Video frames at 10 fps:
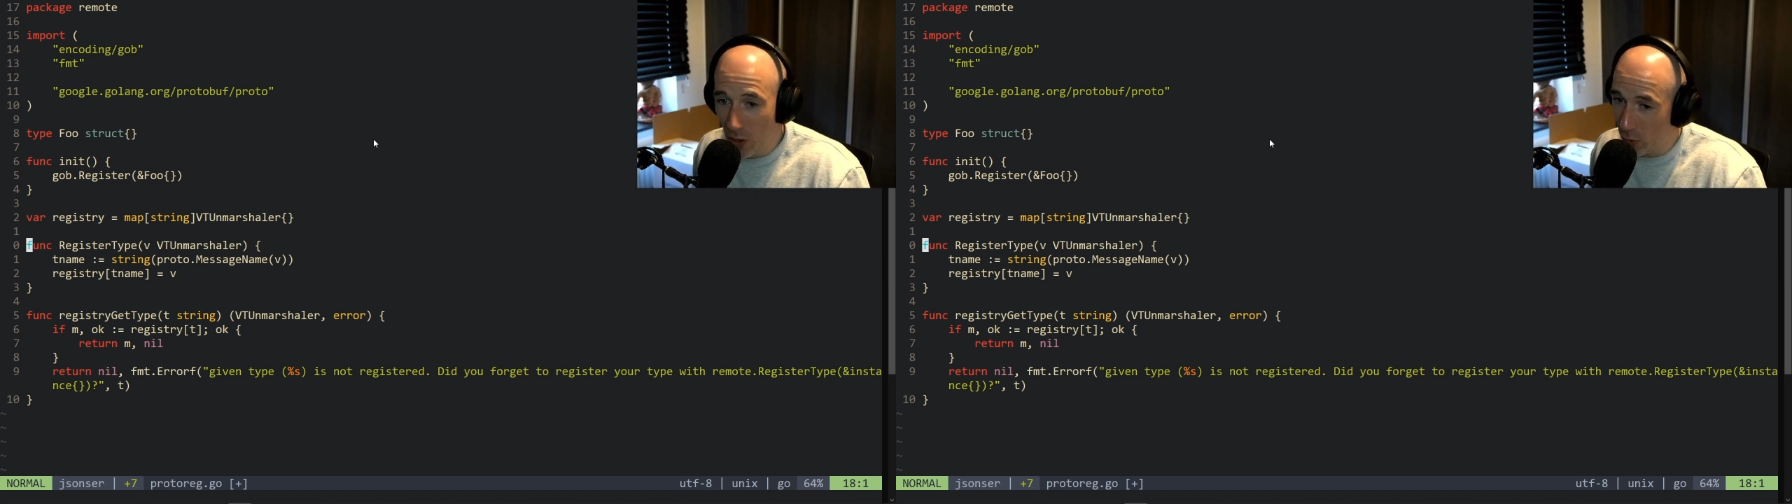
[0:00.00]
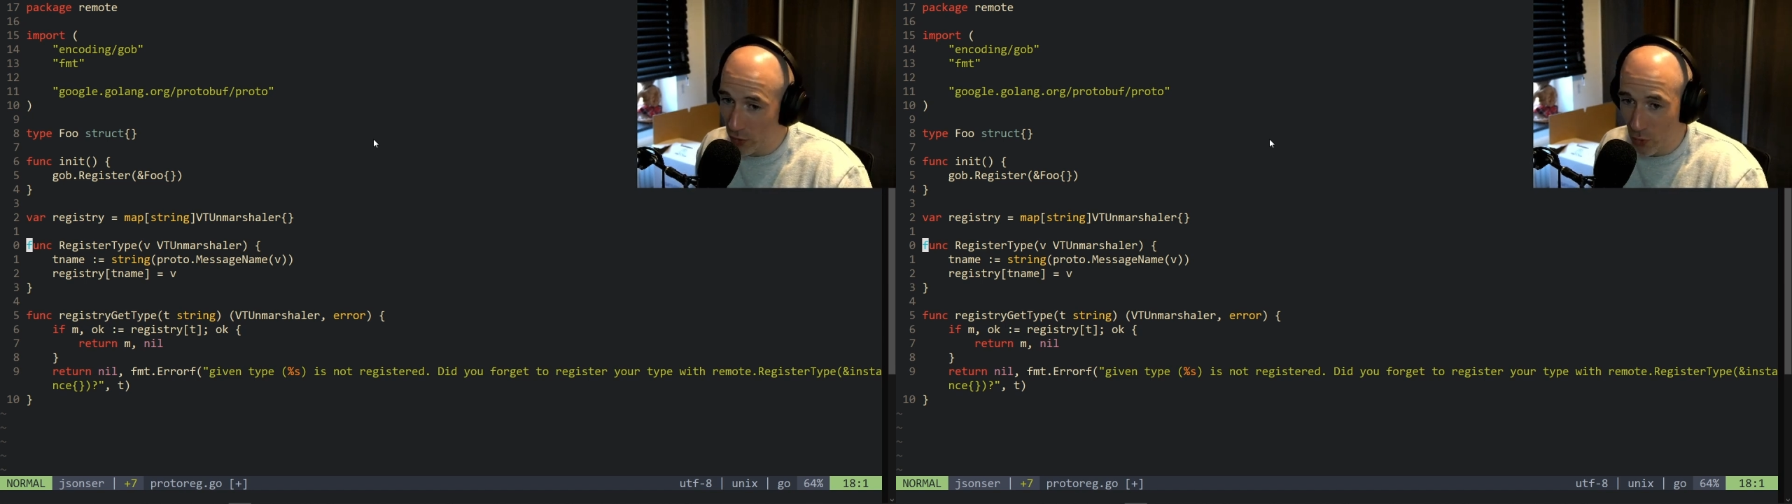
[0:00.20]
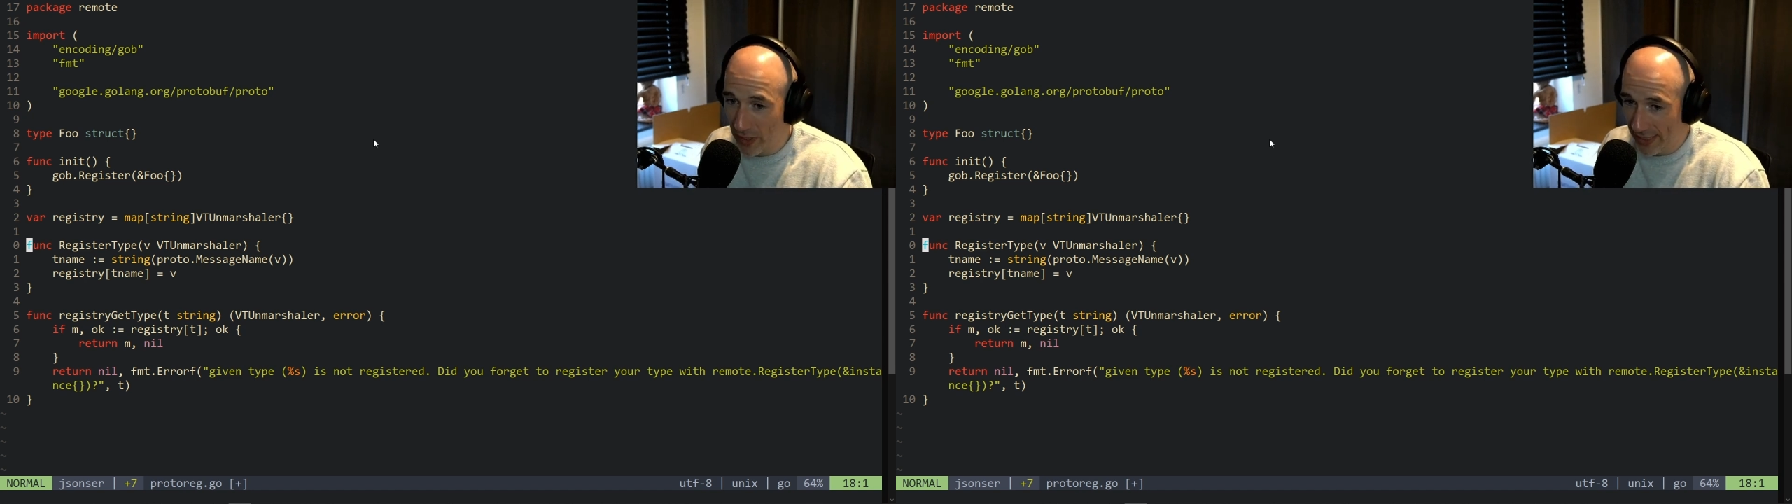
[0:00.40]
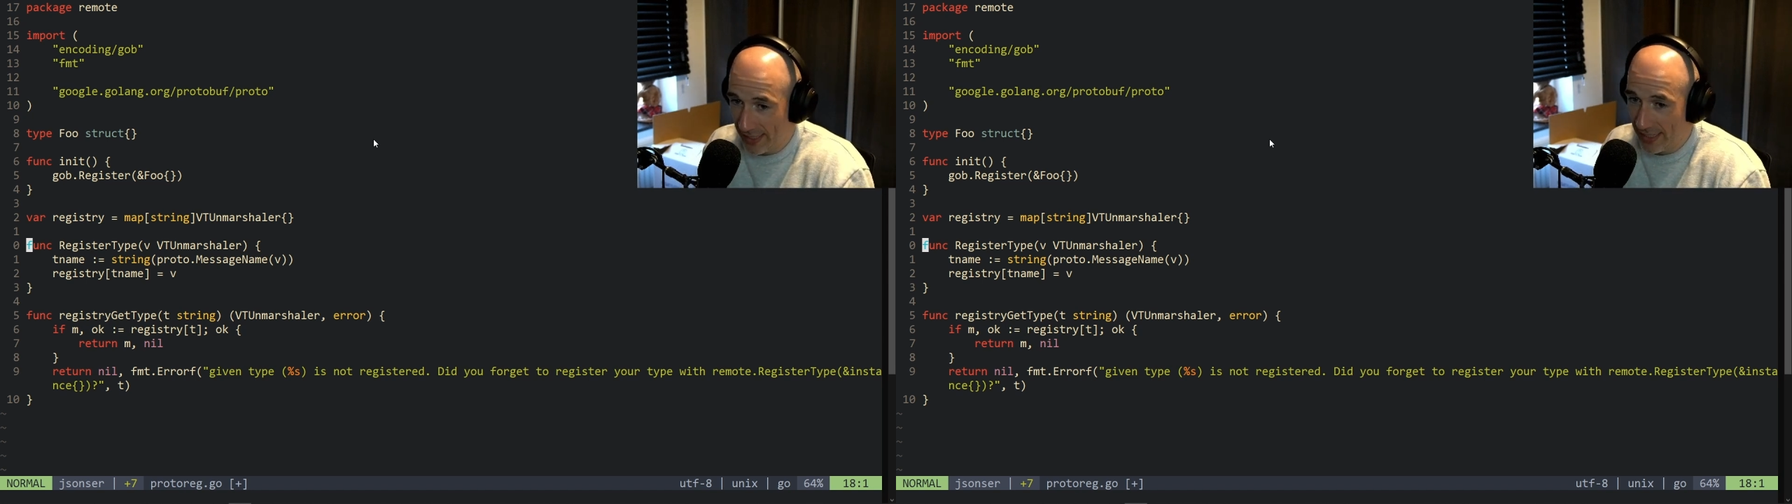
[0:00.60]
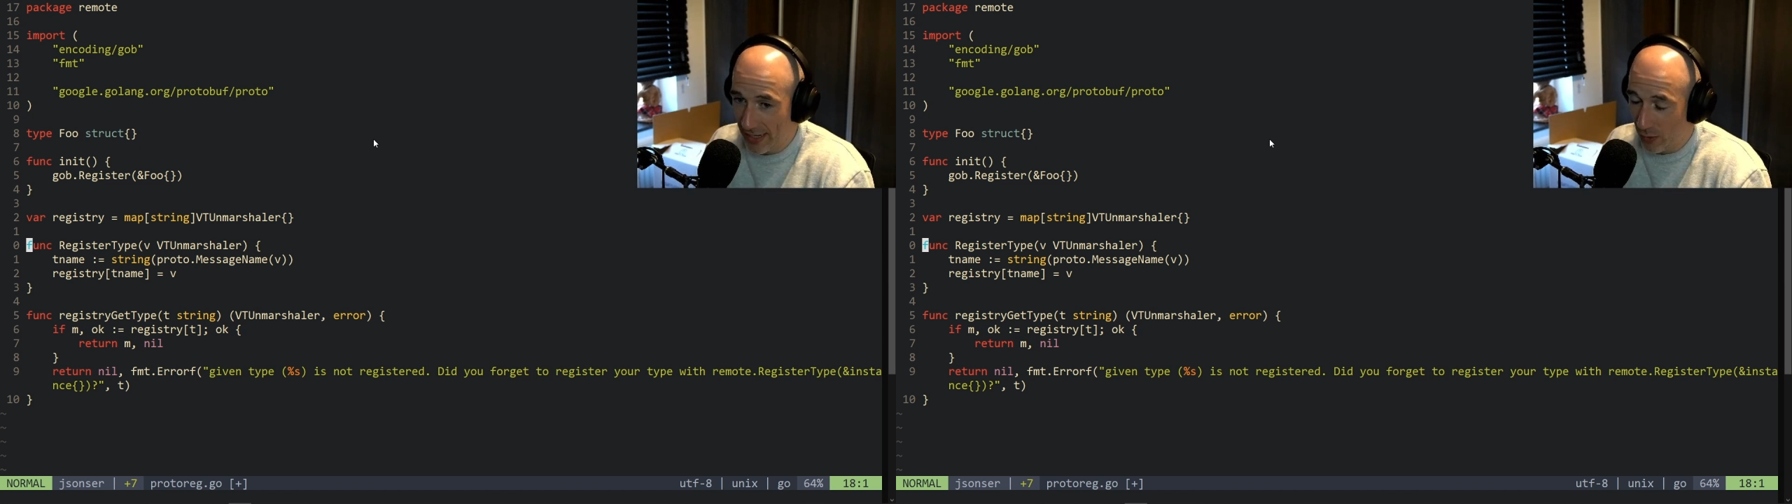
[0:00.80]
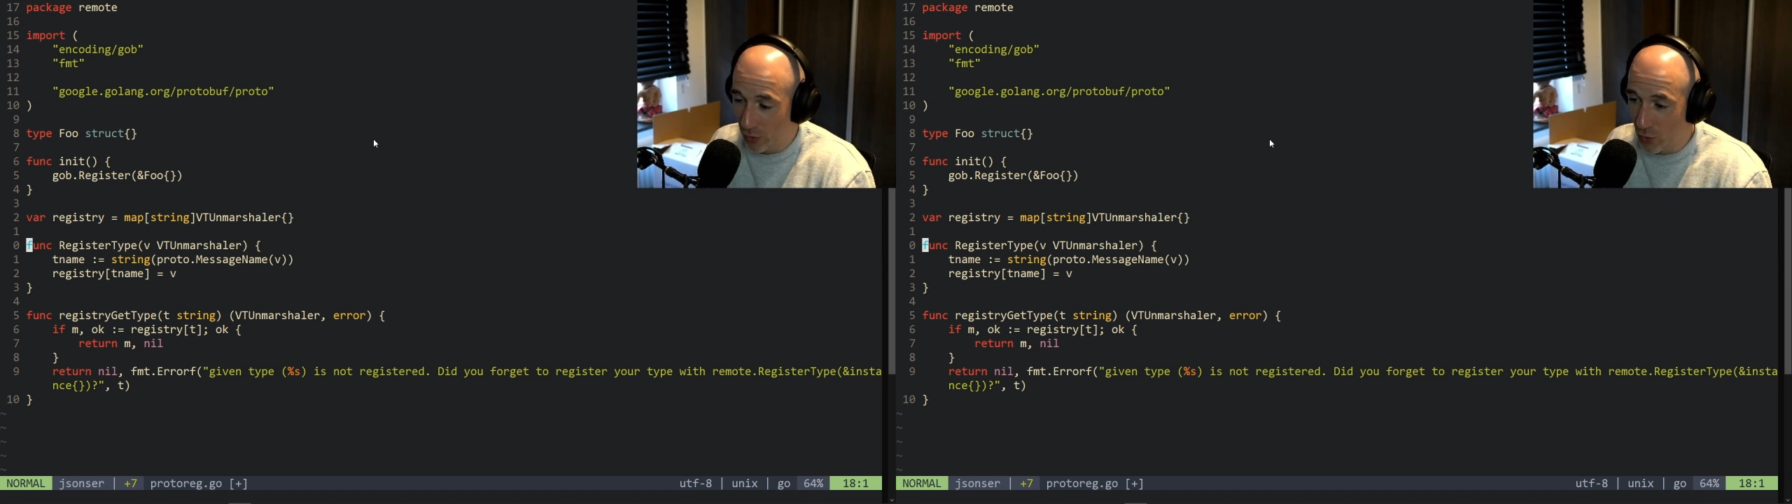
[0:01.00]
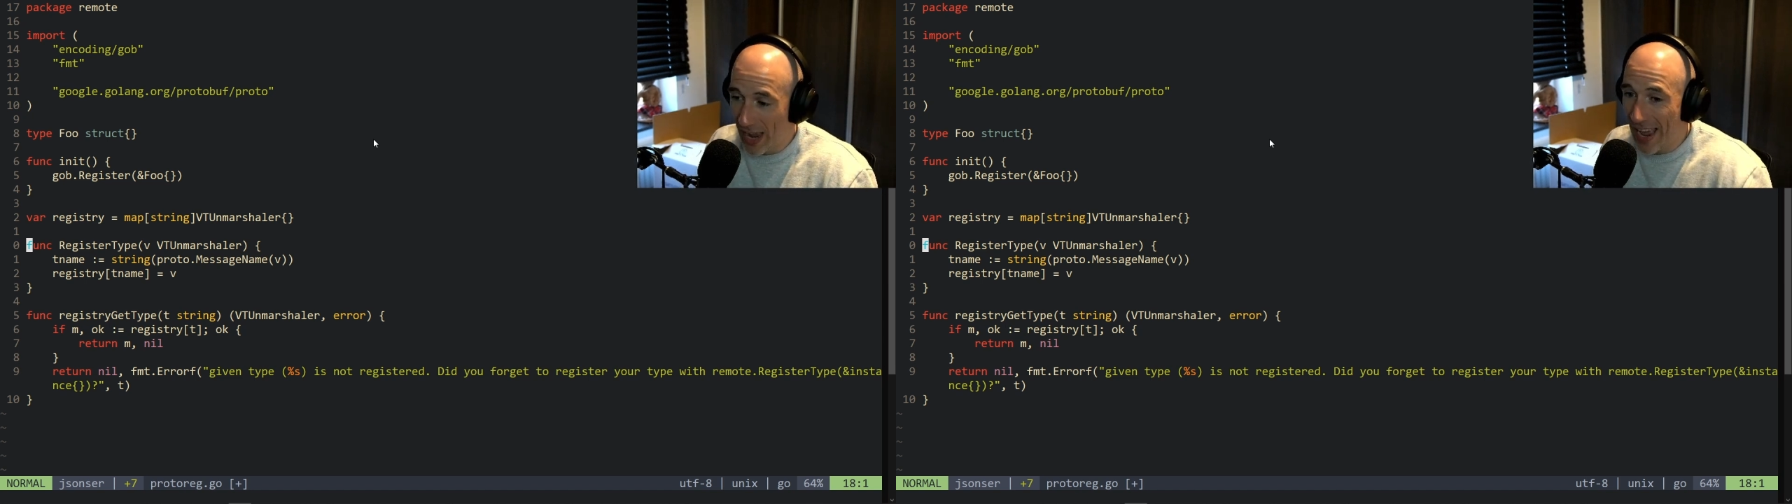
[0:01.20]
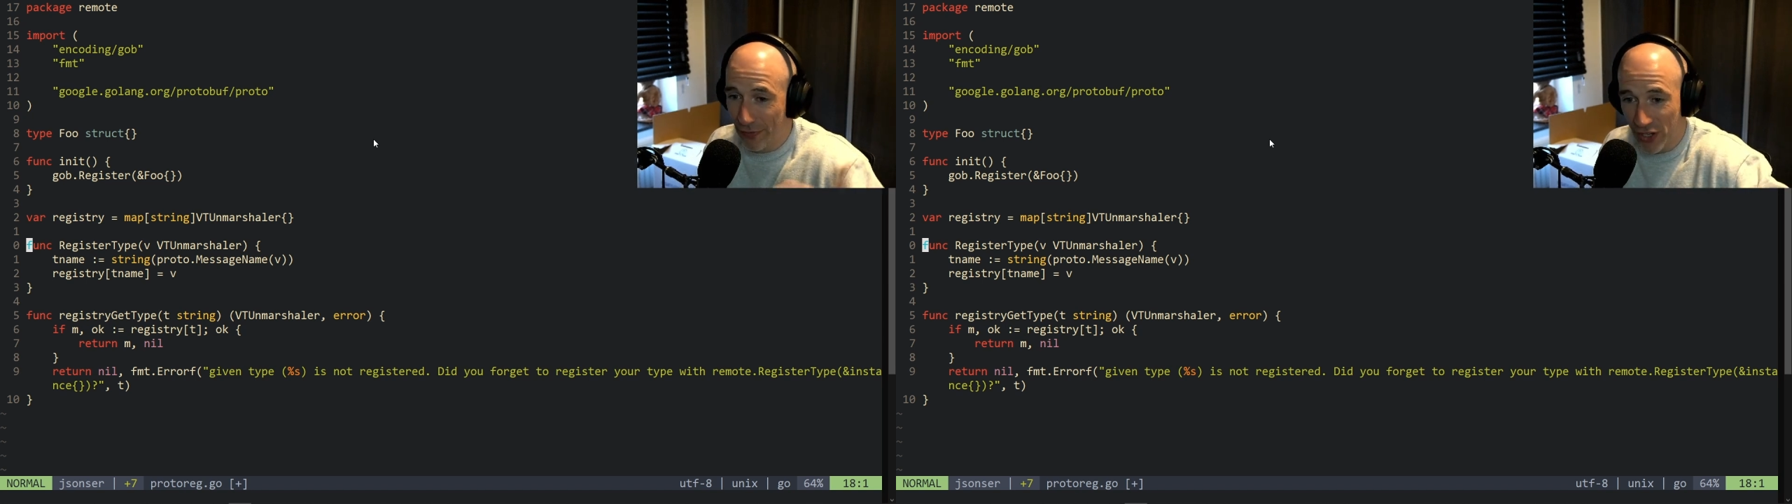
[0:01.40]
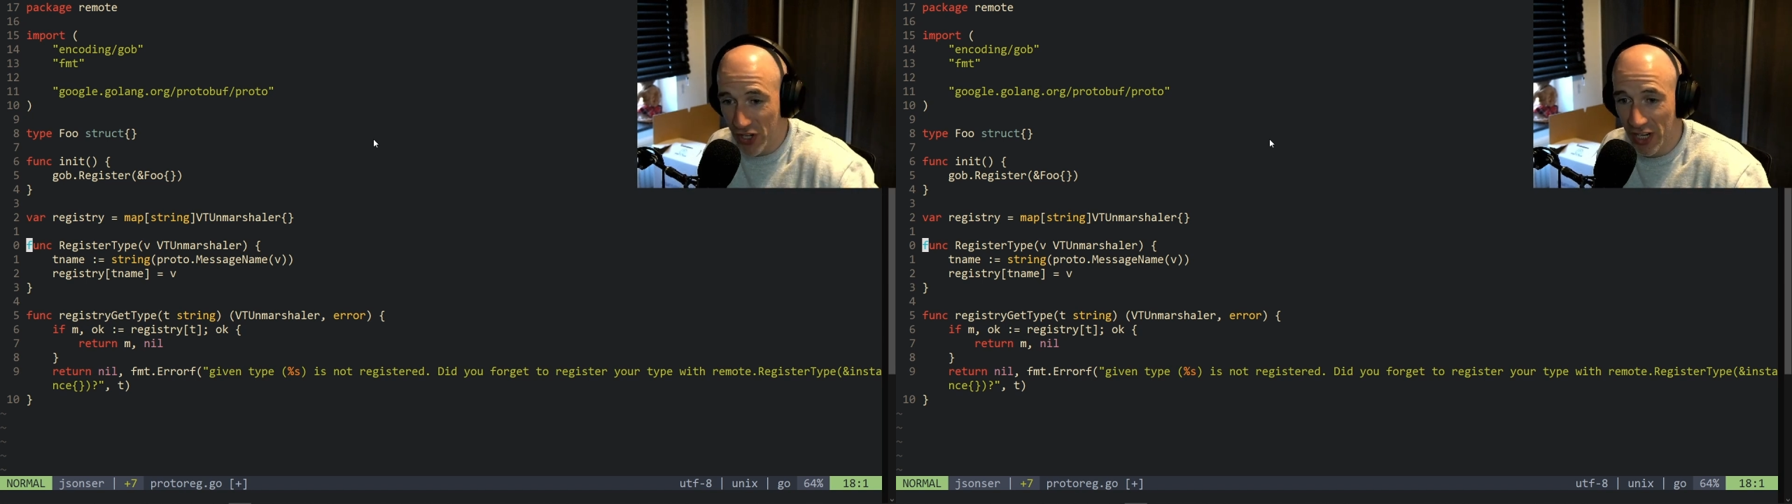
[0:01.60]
Also, he, he also after